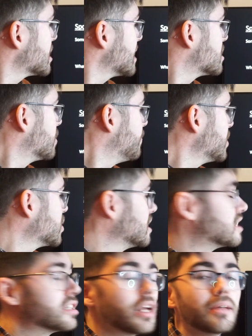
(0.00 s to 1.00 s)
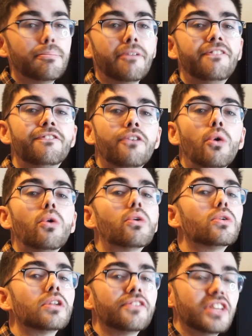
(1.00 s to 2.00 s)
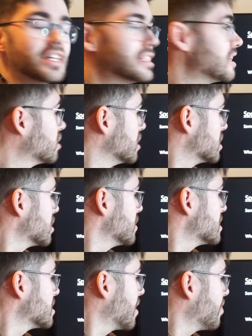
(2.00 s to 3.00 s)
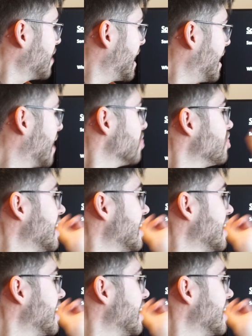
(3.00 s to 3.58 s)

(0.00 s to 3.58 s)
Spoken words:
that's a division, it's done it before all of the addition. So it's done that, and